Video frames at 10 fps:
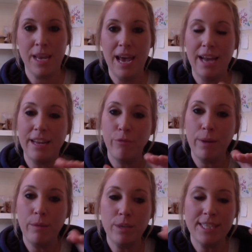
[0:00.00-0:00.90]
And if
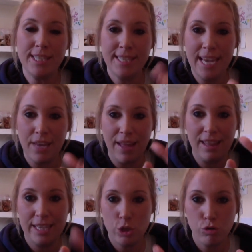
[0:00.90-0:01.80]
we were to take that
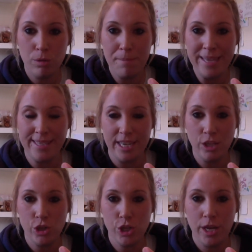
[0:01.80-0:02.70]
literal
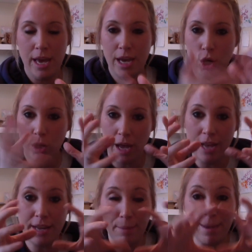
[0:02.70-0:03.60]
message
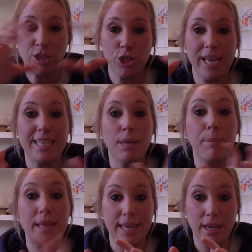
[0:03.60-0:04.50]
and imagine it as a
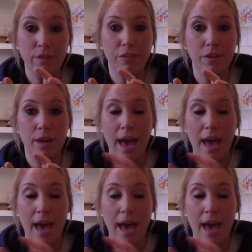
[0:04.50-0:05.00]
belief,